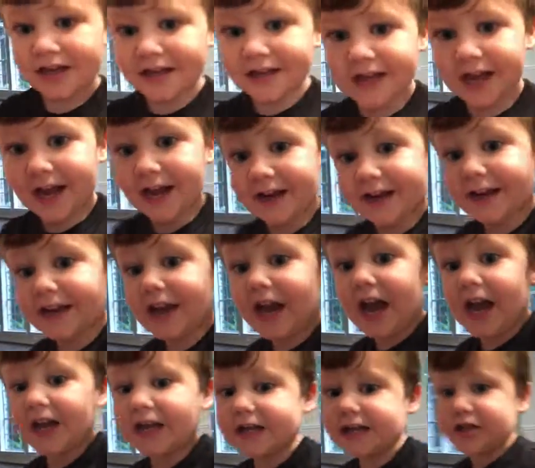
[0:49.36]
Yeah, and it
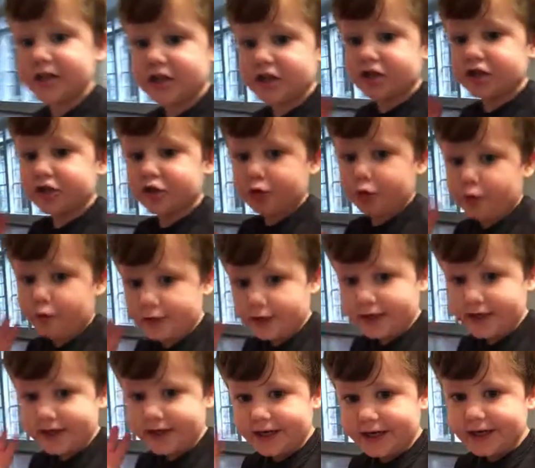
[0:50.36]
has the
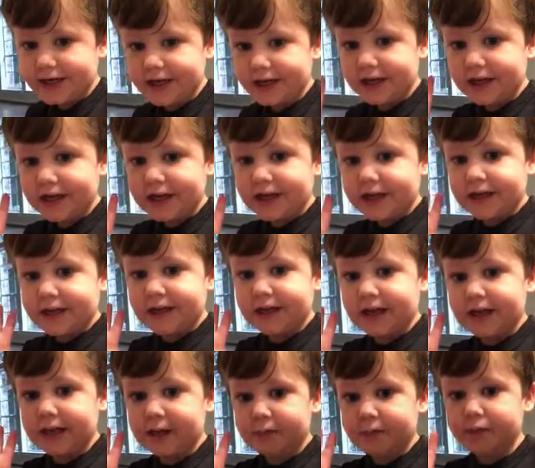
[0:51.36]
shooter thing,
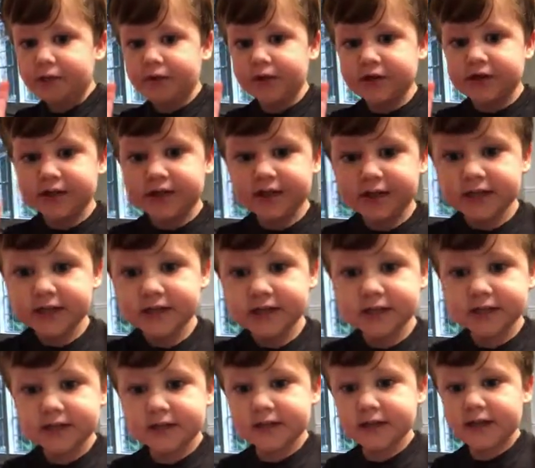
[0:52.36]
like it pushes
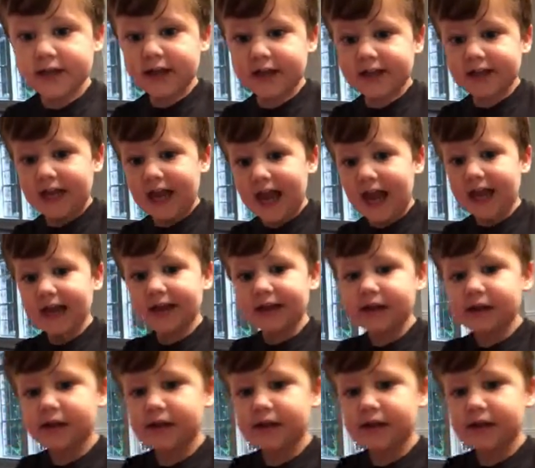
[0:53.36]
like that.